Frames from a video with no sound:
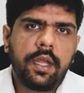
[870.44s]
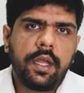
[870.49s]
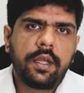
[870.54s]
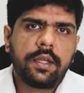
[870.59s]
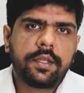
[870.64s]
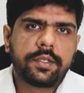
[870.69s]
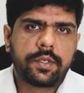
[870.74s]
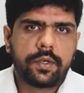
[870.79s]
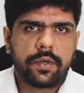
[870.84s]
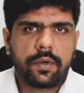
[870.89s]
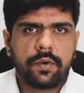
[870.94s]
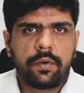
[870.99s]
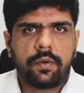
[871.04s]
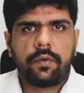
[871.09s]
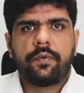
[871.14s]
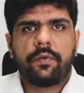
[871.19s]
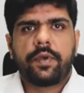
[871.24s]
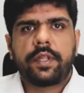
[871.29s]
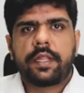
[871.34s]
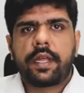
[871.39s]
So,
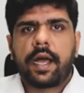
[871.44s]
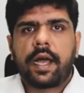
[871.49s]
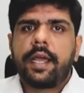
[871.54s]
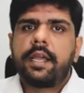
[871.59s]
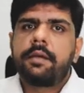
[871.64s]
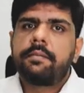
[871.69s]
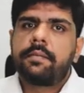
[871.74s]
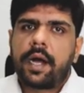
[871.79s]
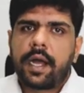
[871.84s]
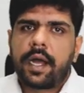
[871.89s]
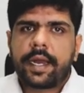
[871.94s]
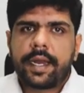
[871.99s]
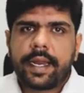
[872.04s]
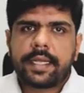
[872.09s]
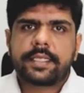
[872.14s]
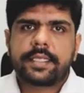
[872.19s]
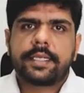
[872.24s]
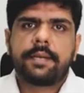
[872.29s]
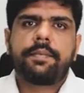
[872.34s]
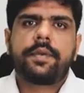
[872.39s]
with higher market
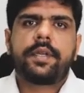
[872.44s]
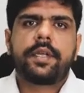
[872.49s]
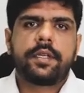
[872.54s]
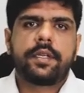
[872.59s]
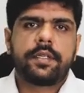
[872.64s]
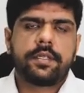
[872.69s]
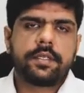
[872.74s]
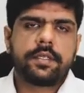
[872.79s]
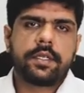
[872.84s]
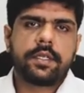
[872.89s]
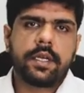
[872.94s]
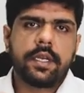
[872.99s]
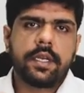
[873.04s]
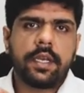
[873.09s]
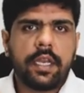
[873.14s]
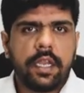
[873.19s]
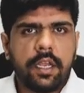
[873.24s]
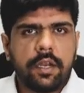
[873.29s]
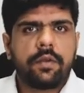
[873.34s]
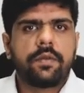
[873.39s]
acceptance, a
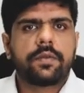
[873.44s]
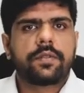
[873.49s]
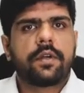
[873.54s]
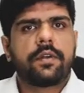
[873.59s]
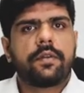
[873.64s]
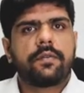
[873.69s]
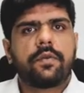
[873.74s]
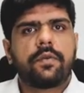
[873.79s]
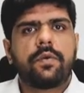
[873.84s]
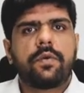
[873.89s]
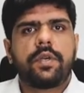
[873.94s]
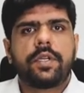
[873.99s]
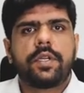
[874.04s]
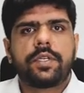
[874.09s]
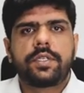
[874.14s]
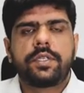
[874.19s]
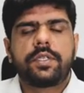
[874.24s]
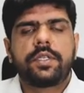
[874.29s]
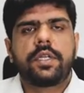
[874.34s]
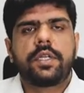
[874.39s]
need to sort of go
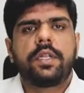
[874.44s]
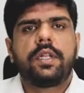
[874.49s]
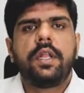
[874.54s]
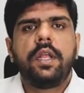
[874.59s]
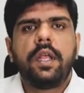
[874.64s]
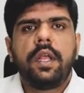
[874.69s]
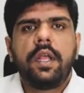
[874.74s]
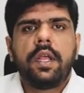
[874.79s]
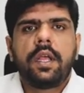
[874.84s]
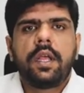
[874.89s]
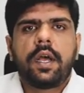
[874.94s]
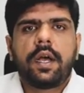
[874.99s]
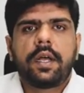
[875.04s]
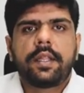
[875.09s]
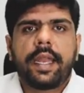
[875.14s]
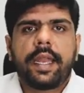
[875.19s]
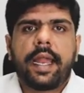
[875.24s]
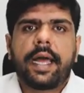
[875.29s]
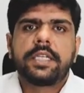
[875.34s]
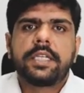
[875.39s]
digital, uh,
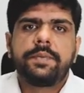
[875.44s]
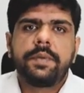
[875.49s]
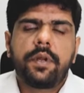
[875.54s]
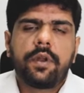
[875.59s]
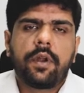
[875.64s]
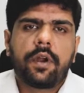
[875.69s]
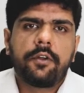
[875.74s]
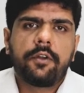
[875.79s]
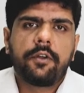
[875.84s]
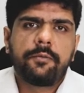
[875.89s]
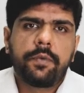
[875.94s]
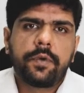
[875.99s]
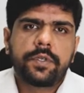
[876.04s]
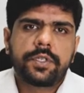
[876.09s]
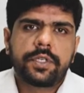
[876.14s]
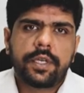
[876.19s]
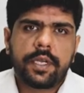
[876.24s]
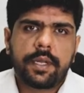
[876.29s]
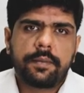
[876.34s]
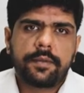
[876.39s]
there has been a lot of push
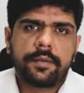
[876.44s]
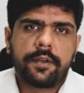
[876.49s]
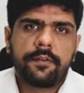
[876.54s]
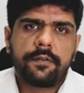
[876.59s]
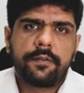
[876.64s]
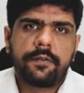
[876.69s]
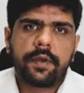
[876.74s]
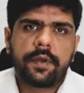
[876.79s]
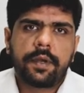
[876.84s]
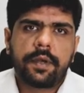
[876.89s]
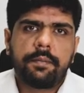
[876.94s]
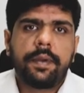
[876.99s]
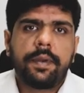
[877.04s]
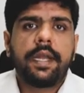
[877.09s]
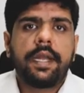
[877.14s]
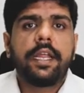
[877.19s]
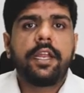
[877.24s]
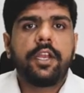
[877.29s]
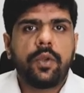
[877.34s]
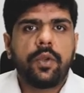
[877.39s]
in terms of uh,
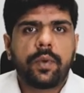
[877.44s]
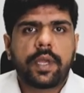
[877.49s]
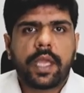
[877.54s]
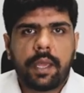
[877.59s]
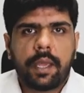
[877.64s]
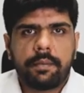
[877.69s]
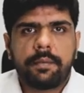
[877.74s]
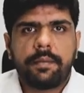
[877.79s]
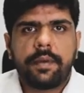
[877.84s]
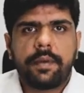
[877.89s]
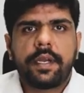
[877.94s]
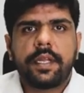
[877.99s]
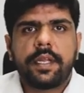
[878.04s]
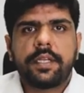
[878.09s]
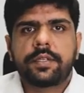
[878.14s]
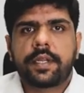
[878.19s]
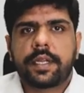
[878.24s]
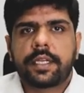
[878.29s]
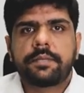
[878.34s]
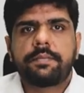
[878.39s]
building new
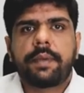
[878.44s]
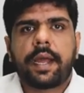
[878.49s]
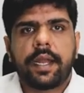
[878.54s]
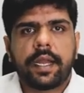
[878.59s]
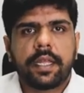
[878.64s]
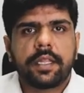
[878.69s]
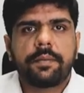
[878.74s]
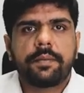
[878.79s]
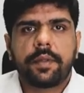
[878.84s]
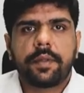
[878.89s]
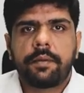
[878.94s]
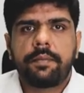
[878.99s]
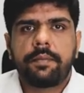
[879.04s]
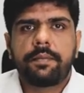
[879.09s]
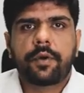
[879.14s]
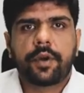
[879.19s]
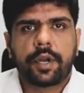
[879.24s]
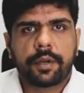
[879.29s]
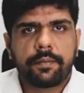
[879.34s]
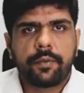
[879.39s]
capabilities or expanding the, the
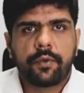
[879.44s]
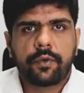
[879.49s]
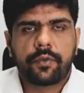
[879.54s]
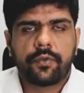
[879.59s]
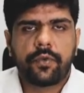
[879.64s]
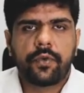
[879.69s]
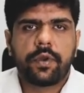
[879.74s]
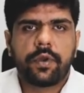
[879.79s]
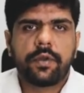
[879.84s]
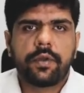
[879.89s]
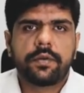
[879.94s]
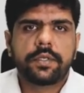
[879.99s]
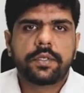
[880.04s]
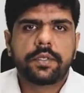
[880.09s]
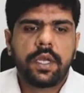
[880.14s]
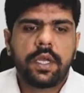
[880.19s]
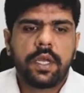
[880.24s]
product portfolios.